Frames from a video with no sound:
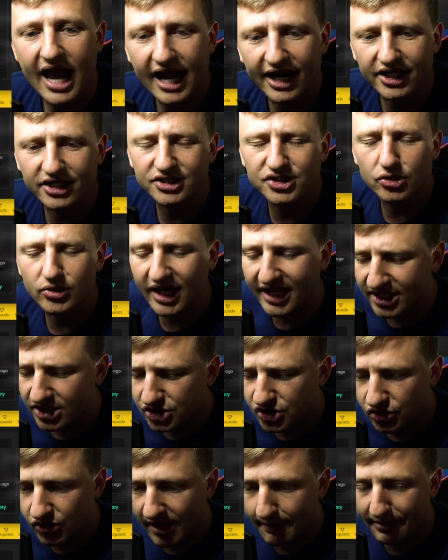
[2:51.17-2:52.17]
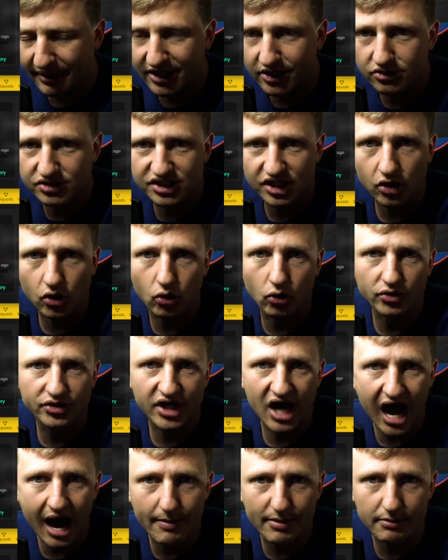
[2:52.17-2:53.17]
How do you do that? You do that by using the
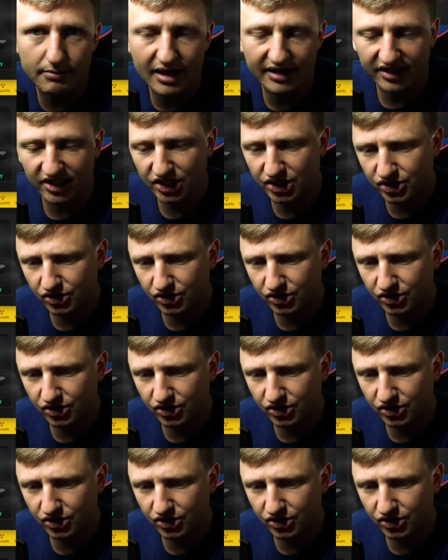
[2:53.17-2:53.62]
gold common method.